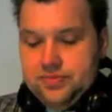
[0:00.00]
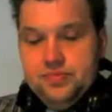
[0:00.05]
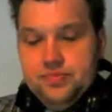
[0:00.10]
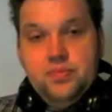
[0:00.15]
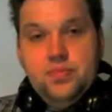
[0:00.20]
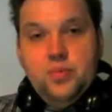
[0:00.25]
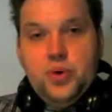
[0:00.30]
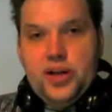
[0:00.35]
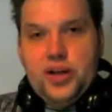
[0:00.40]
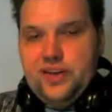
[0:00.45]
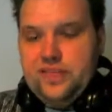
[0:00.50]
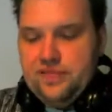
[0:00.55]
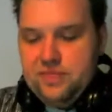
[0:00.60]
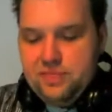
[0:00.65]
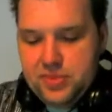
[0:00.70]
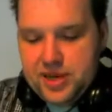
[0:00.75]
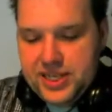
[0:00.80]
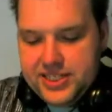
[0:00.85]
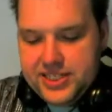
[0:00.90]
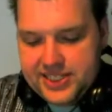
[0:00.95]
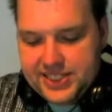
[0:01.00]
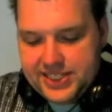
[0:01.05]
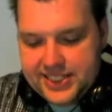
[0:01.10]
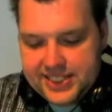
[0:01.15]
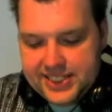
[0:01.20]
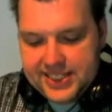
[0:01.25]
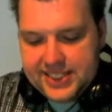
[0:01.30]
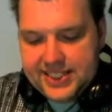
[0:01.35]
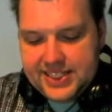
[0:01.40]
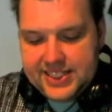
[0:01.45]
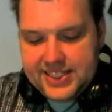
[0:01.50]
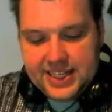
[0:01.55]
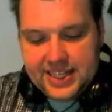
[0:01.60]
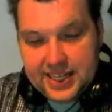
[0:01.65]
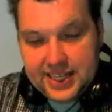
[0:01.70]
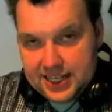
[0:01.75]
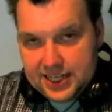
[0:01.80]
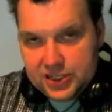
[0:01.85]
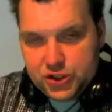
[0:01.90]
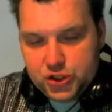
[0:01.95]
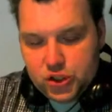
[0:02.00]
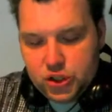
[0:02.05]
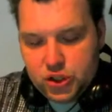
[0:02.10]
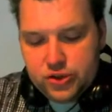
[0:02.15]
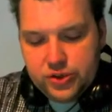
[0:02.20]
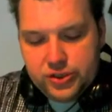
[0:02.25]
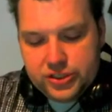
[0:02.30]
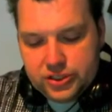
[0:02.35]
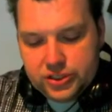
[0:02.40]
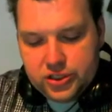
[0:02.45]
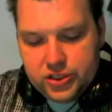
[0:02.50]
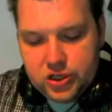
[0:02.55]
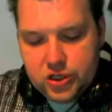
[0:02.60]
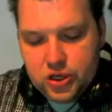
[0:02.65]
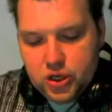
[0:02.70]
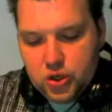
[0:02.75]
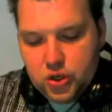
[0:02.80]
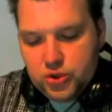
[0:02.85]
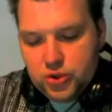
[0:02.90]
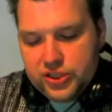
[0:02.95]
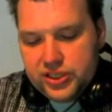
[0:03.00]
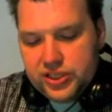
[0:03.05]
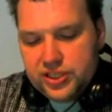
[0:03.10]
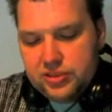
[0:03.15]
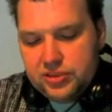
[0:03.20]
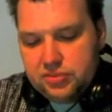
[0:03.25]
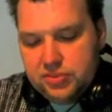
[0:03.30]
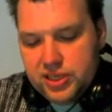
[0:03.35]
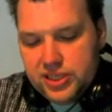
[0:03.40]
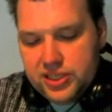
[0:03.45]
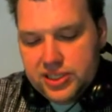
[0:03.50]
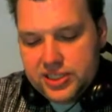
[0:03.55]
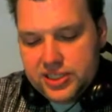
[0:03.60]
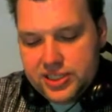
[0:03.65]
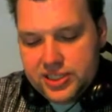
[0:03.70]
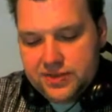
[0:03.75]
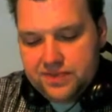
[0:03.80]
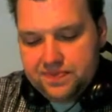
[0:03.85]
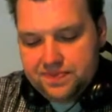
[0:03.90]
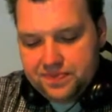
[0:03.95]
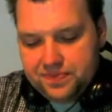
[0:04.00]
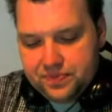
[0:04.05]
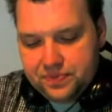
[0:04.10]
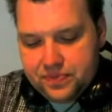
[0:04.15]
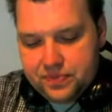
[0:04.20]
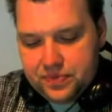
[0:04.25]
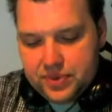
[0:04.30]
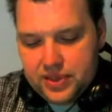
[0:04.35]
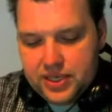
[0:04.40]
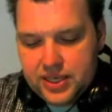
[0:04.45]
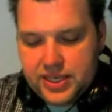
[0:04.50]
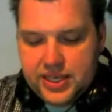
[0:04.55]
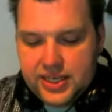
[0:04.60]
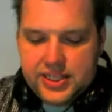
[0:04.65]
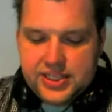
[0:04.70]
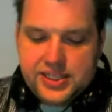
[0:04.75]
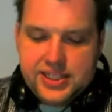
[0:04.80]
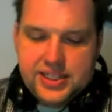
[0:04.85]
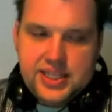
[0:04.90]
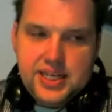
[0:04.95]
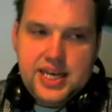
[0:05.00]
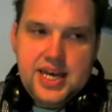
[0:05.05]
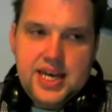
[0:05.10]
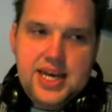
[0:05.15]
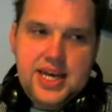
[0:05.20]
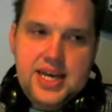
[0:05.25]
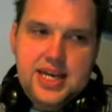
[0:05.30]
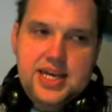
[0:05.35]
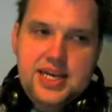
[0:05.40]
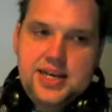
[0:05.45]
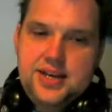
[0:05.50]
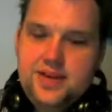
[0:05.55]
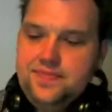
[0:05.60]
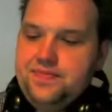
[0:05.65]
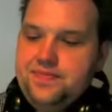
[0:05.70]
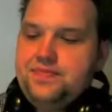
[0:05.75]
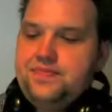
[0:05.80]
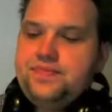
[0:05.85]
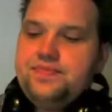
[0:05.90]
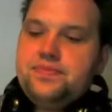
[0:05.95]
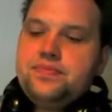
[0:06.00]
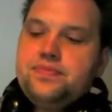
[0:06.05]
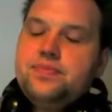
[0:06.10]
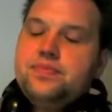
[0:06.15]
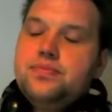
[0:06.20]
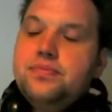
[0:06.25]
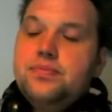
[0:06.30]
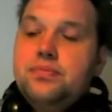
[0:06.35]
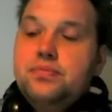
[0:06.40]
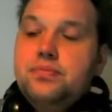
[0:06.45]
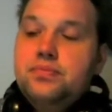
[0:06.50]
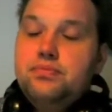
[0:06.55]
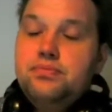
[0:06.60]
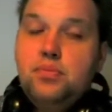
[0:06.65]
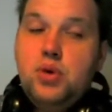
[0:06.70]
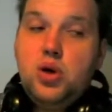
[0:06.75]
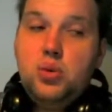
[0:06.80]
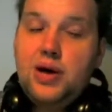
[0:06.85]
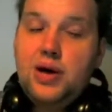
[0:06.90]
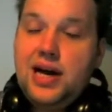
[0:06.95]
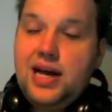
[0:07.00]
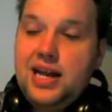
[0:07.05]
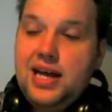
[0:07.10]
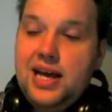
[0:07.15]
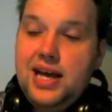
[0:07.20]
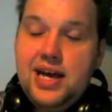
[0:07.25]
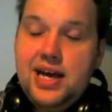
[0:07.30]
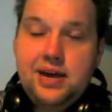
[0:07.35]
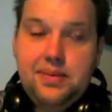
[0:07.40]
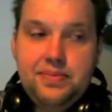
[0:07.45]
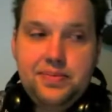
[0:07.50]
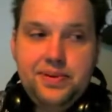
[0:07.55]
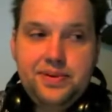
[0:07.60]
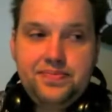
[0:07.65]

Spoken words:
What I've made since, and I'll show you the code in a minute, is a mobile app.